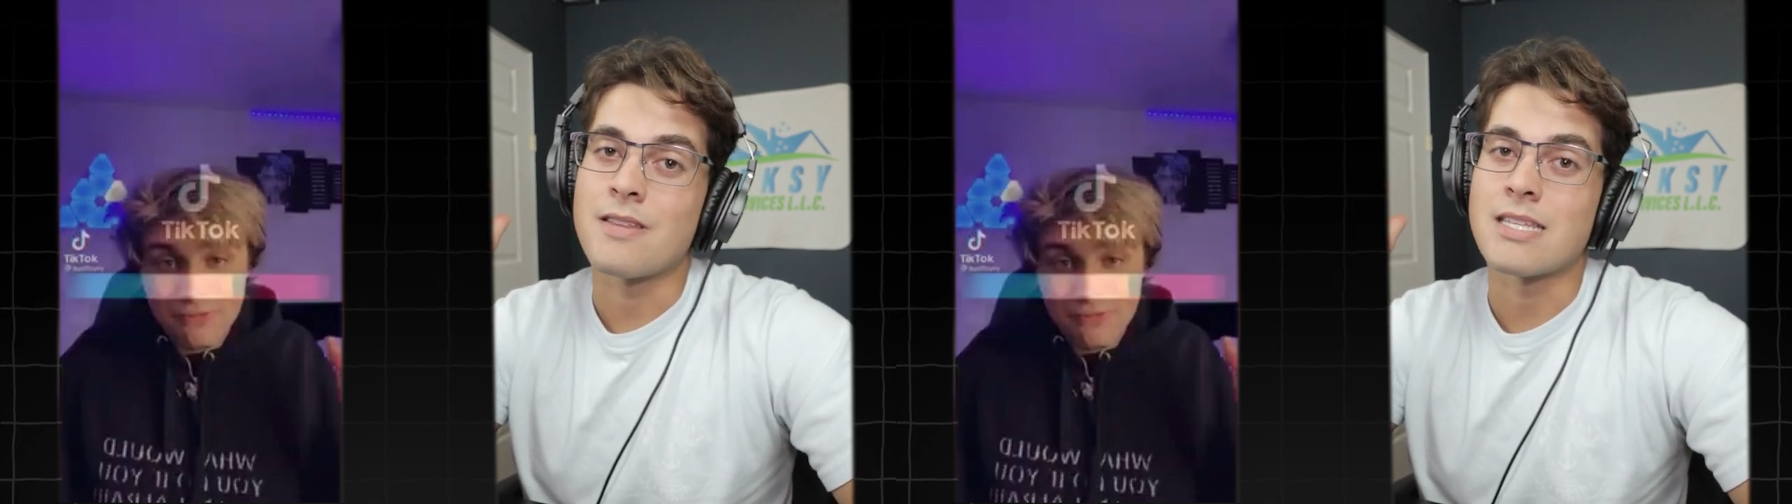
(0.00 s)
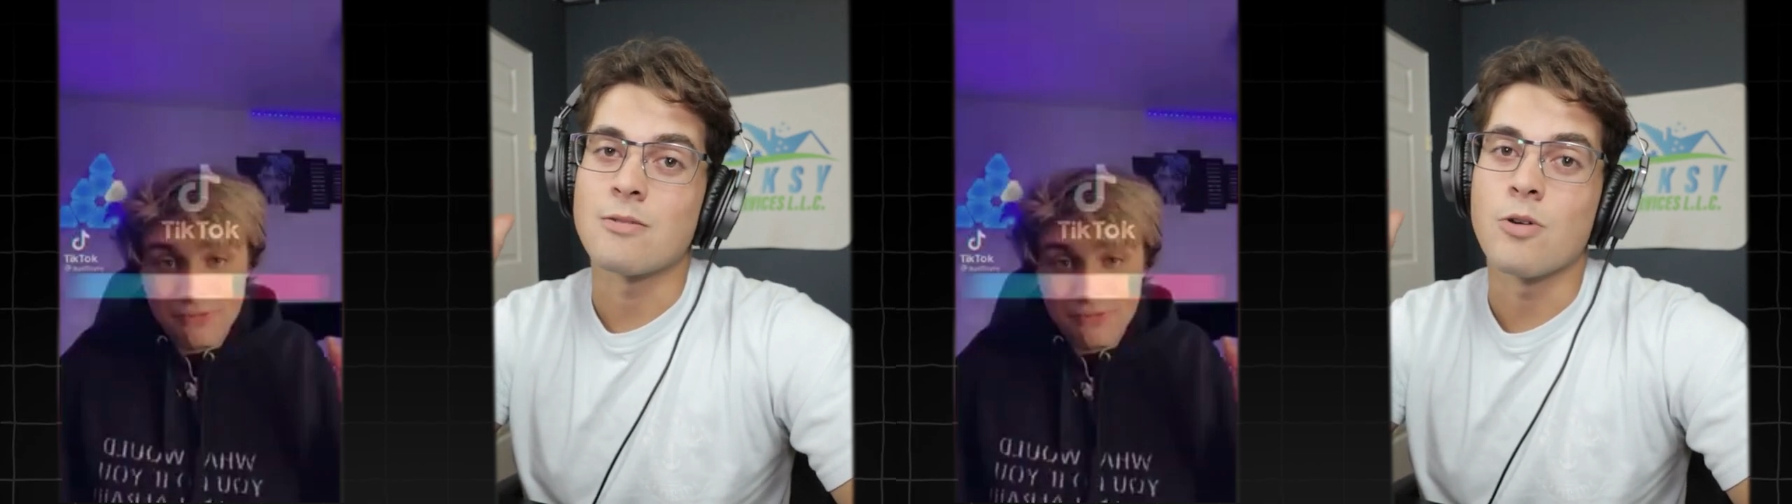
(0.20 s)

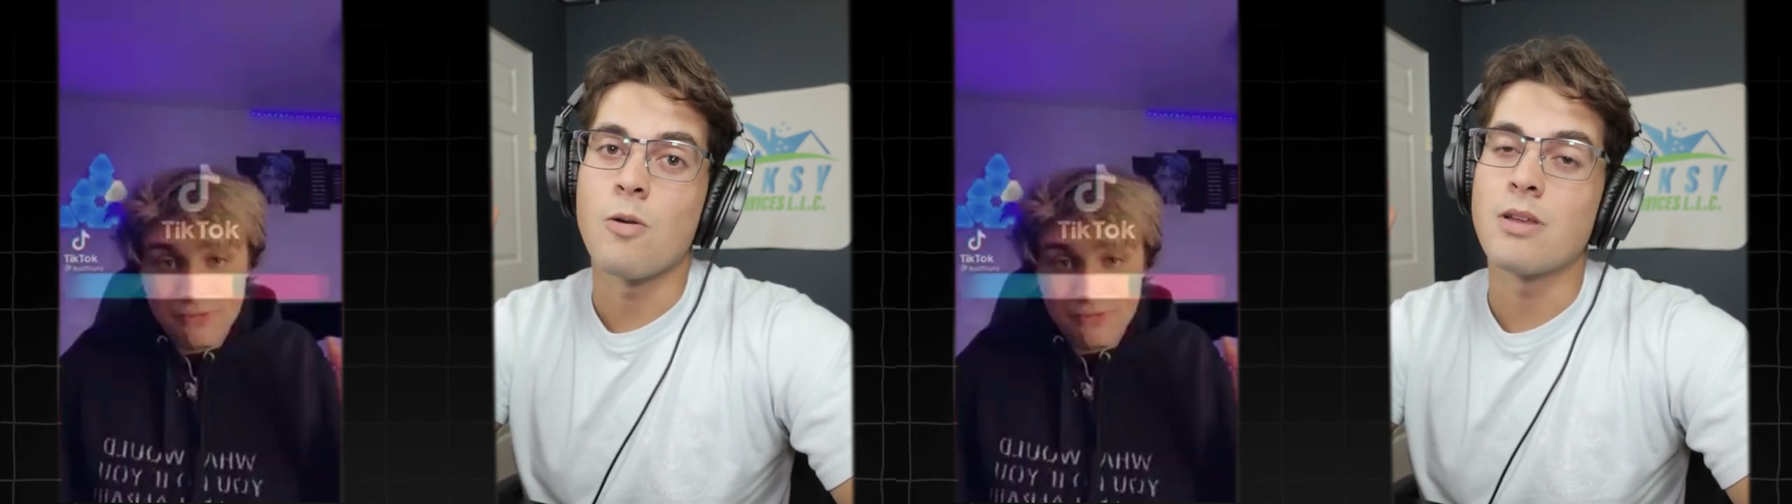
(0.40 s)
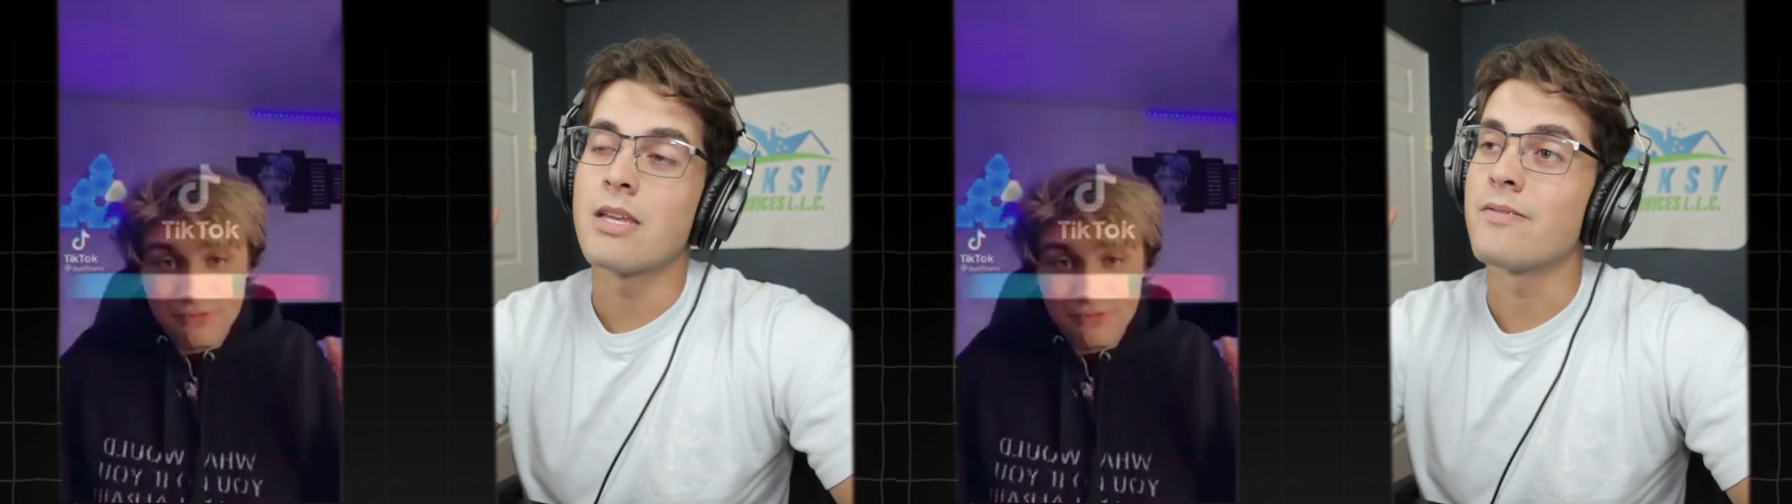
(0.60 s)
That's the
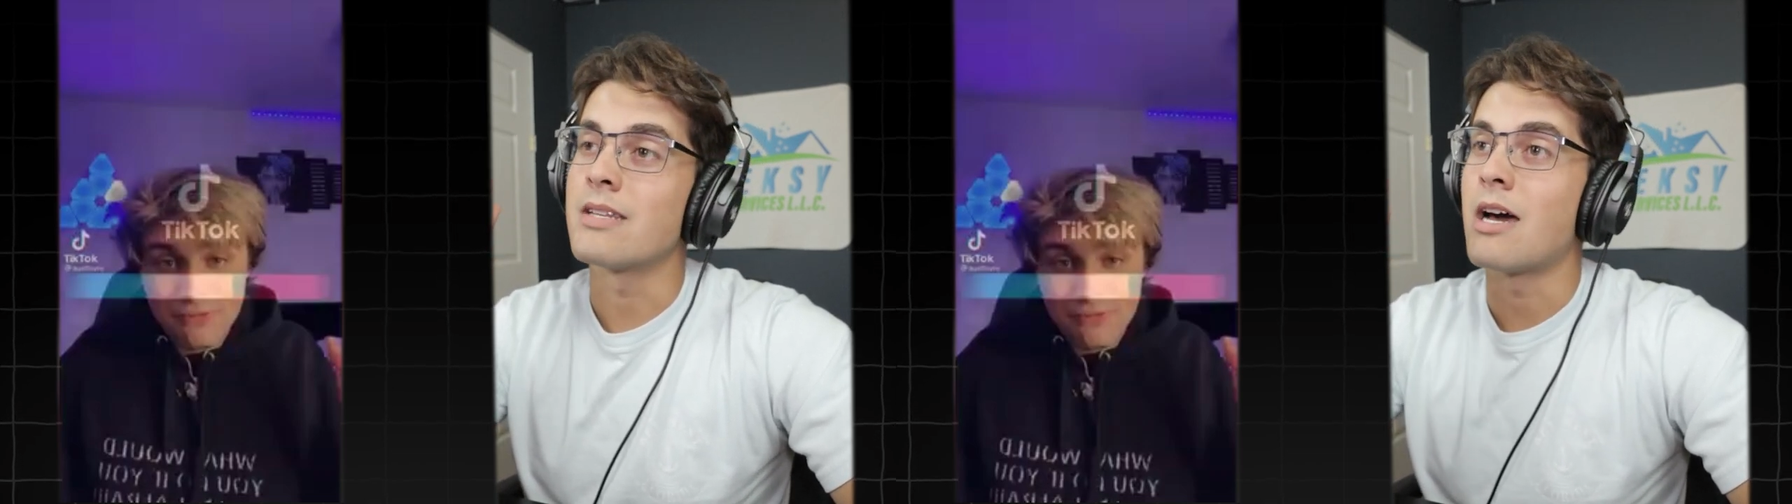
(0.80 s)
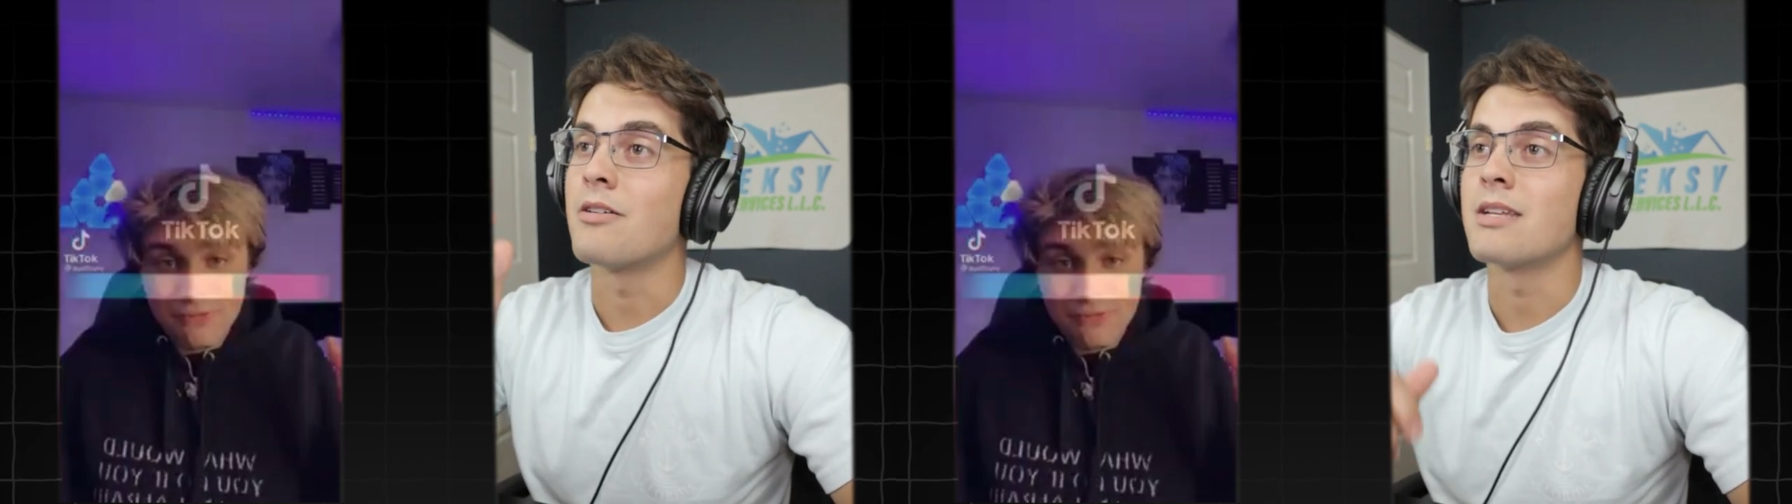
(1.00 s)
world we live
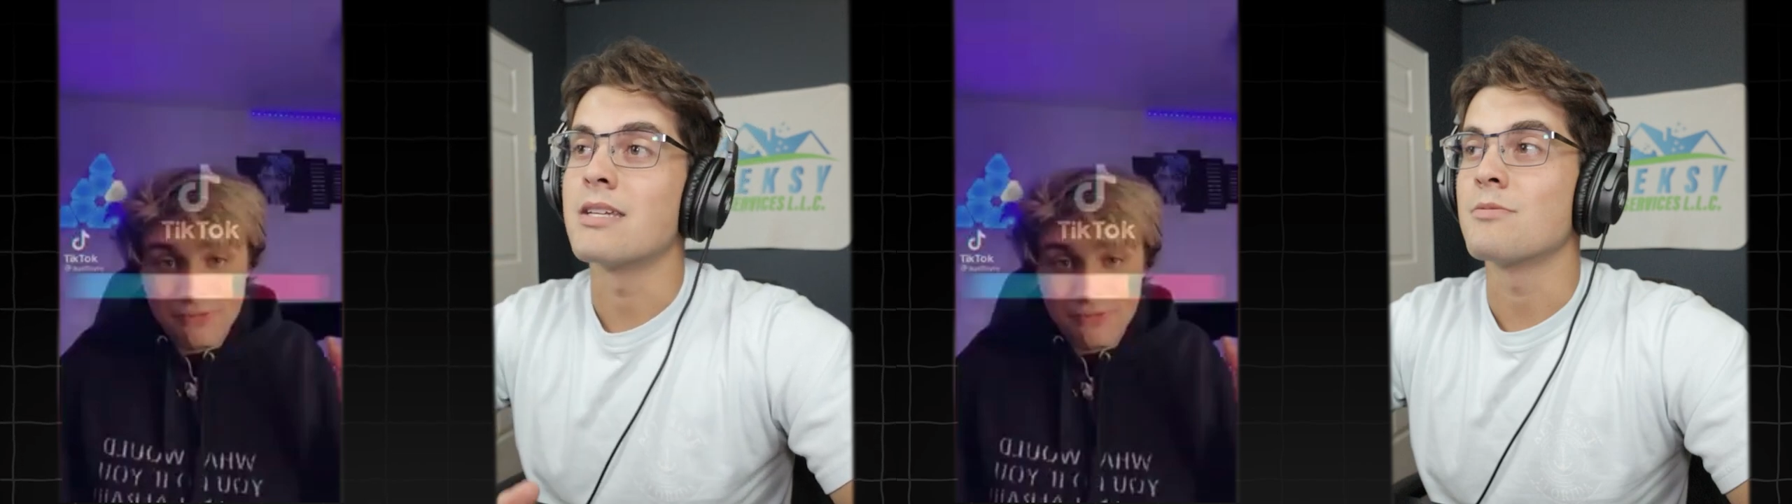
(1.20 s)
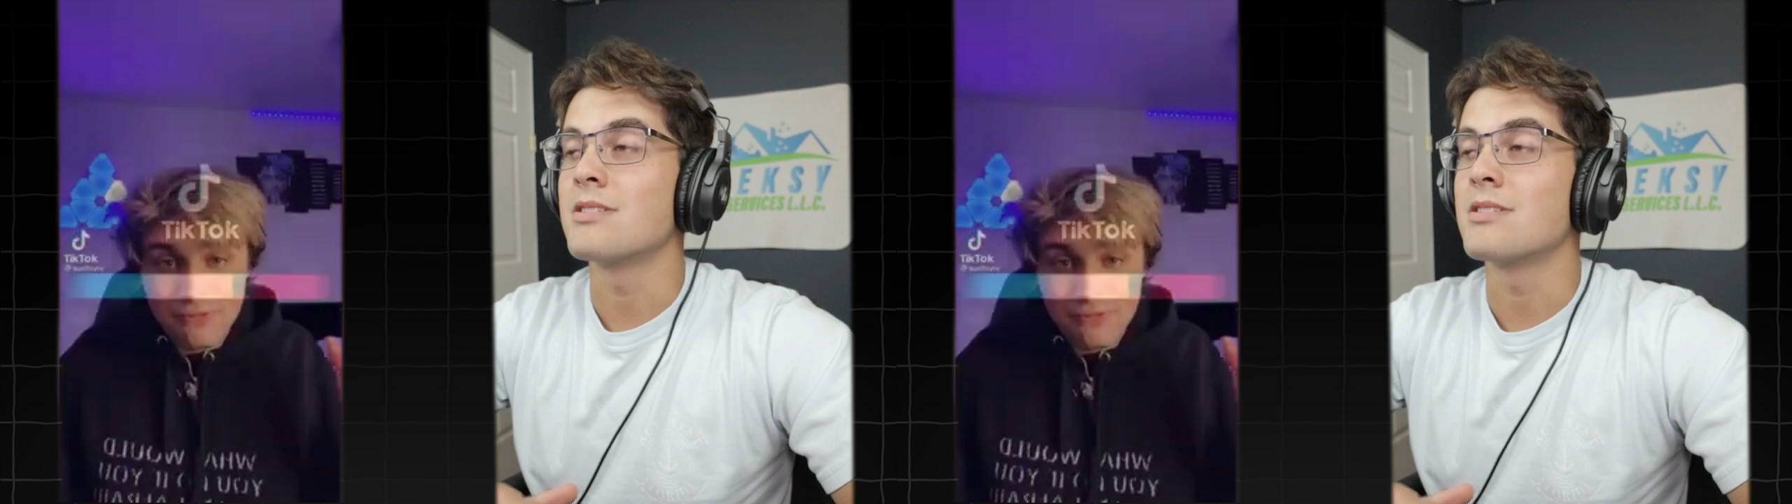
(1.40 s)
in nowadays.